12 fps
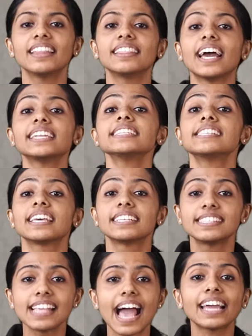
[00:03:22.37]
That is
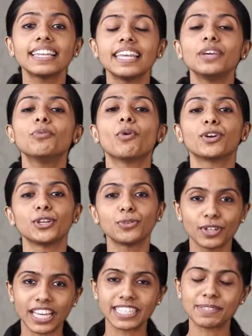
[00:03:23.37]
exactly what you
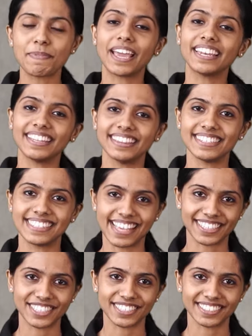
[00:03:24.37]
could expect in this
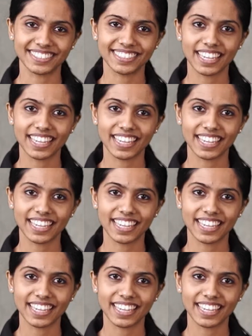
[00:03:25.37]
section.